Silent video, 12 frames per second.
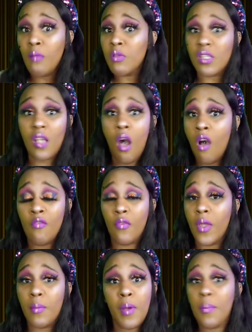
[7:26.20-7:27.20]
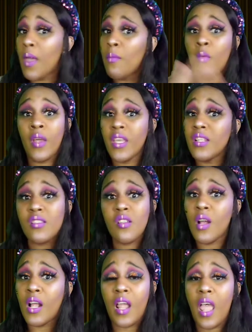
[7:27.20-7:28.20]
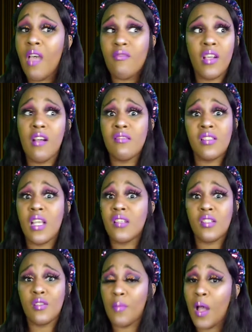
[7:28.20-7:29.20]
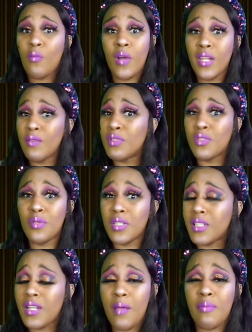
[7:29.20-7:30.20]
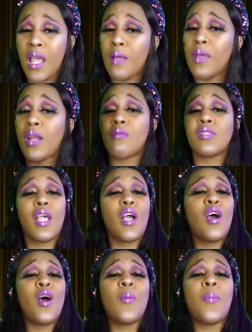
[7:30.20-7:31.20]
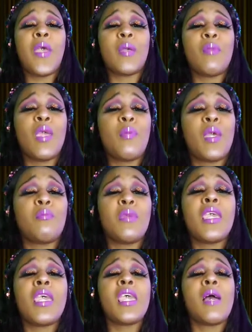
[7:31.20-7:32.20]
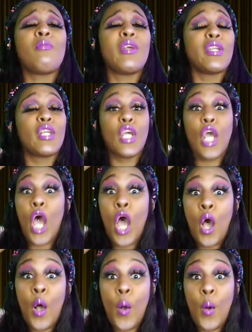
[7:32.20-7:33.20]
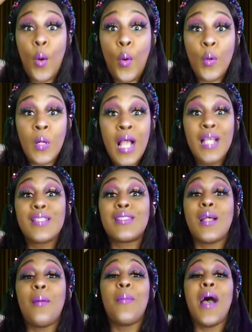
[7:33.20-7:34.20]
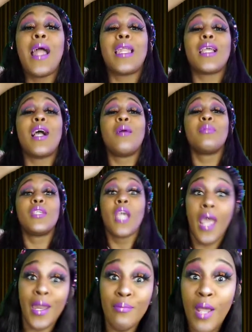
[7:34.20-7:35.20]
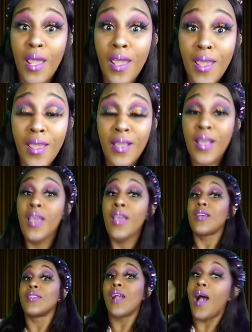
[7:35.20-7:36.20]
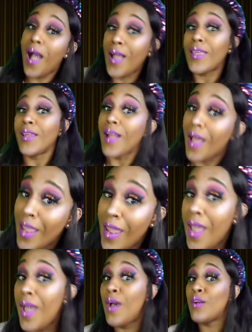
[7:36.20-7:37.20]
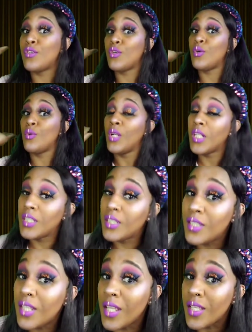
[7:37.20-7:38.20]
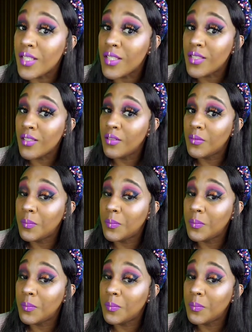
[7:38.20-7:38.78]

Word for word: was over it. But baby, when he started having conversations about what he was doing to that black man, I was like, oh, pick me, pick me. I'm ready to go. Somebody come get me because I cannot handle this.